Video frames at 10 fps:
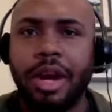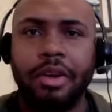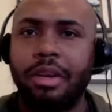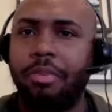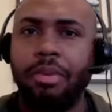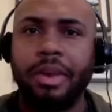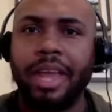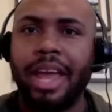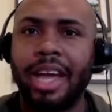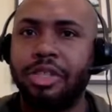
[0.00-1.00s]
you're not going to deploy
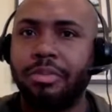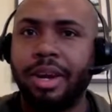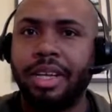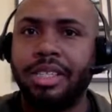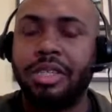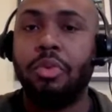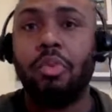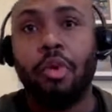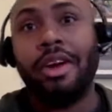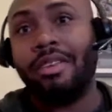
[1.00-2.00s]
that extra money to
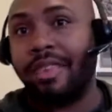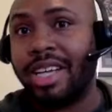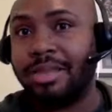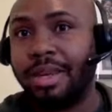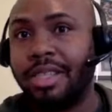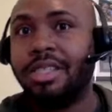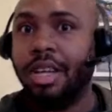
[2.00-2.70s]
more investments